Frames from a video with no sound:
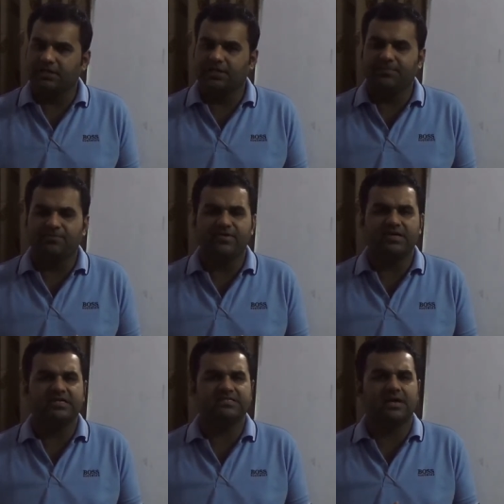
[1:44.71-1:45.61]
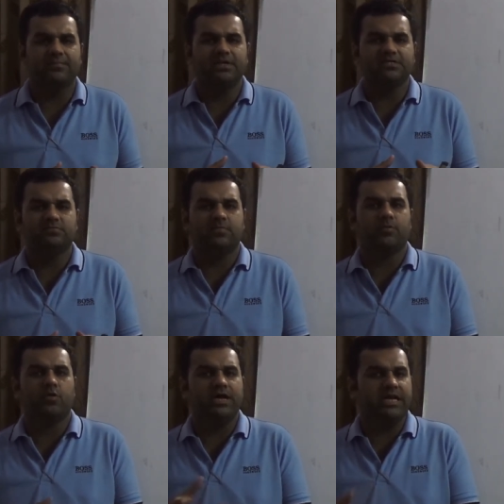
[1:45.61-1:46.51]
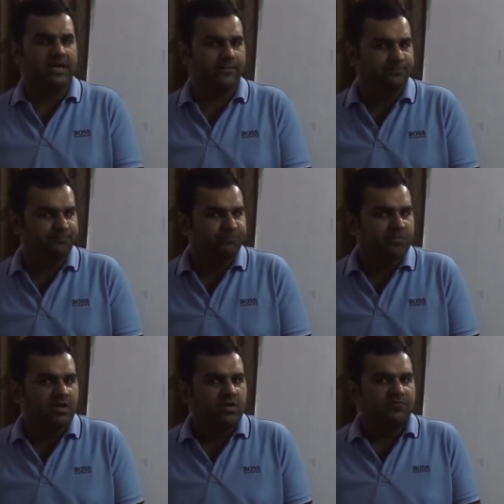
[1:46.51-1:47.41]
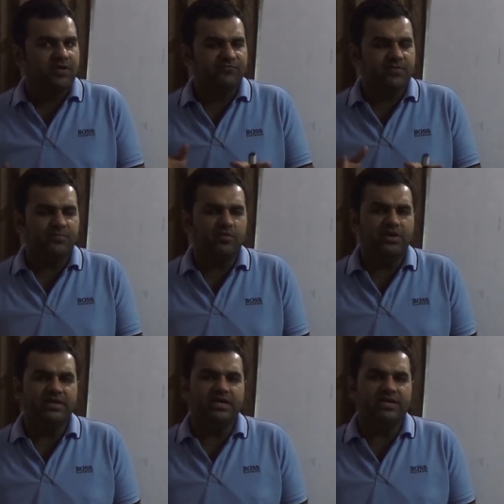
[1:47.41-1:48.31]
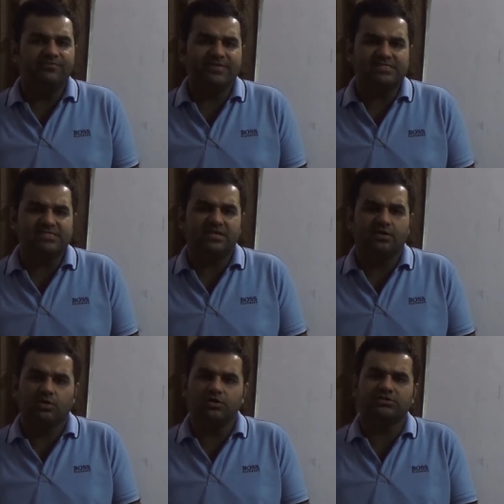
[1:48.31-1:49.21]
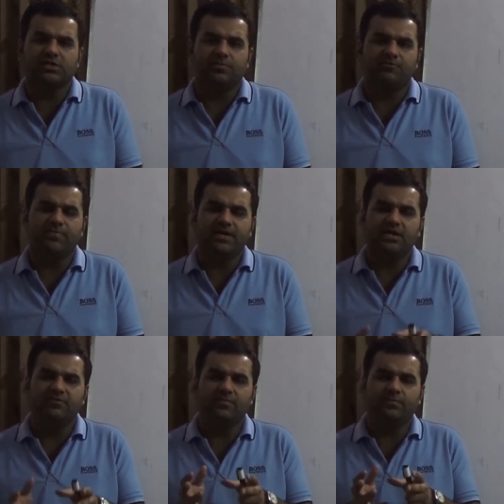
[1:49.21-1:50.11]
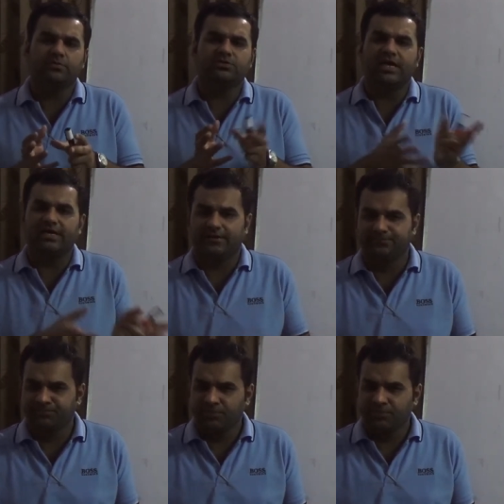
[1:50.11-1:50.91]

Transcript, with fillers: The perfect example is Wipro India when Wipro India invested a good sum of money in Wipro China